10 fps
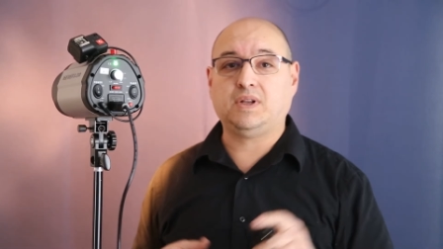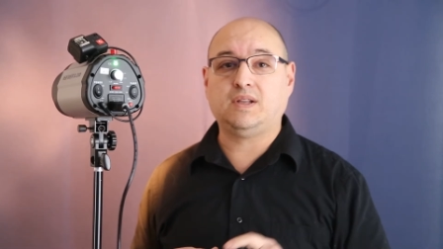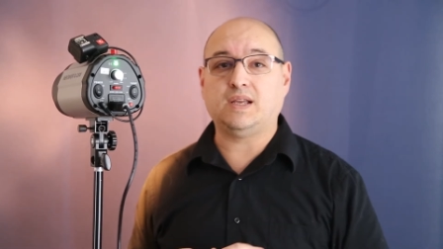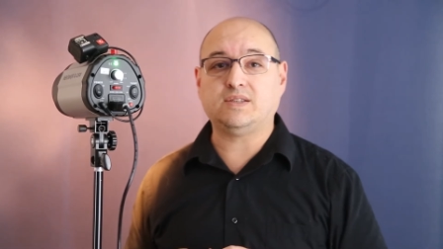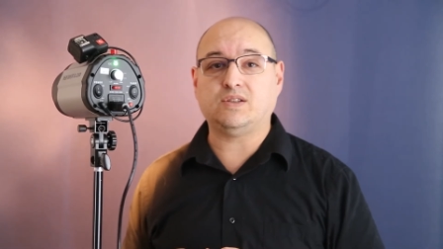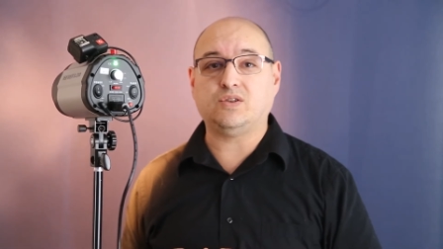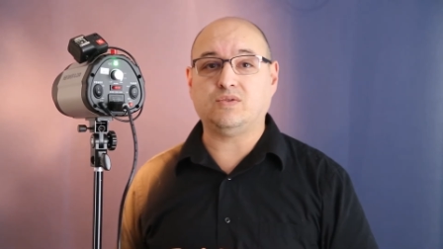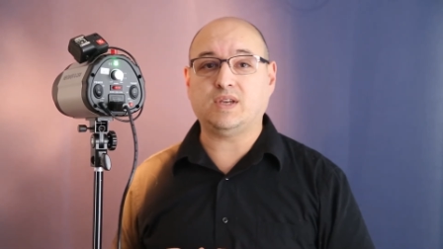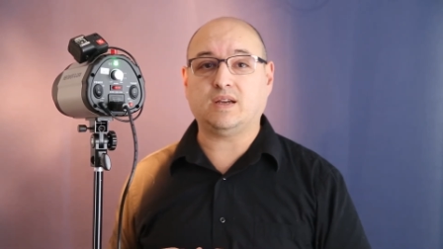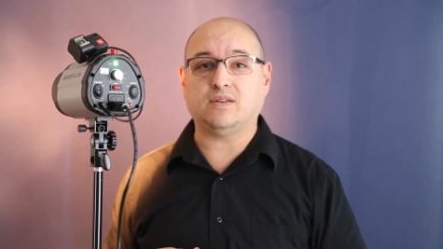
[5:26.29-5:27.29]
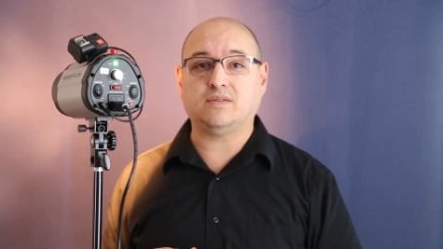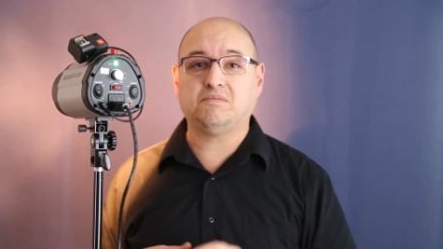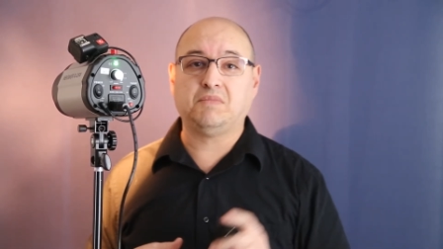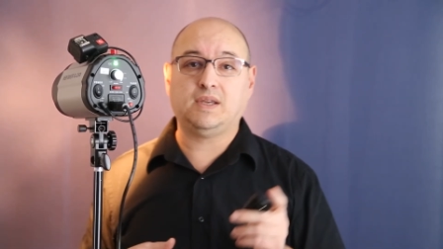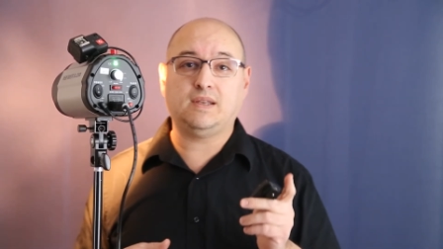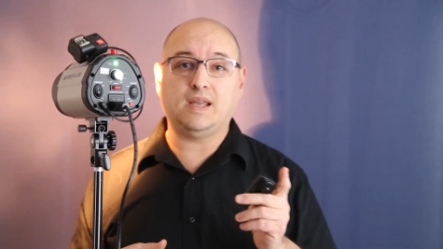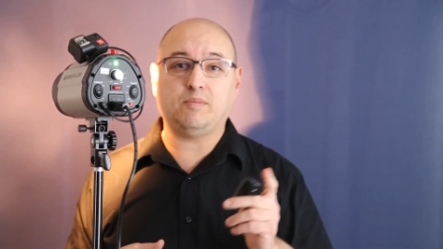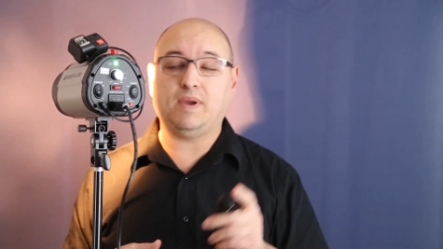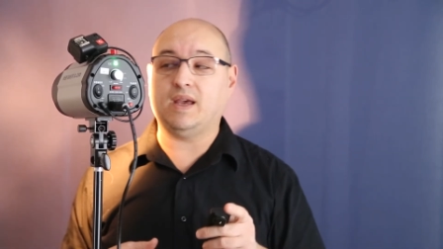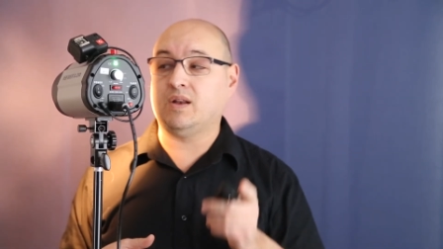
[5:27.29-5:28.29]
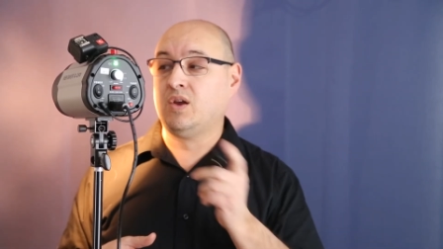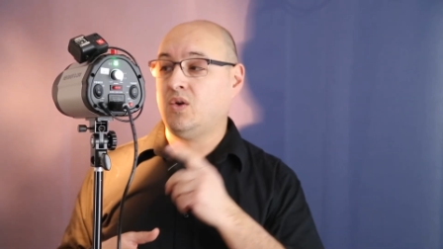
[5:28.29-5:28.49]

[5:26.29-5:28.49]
less than 2 seconds. Not bad.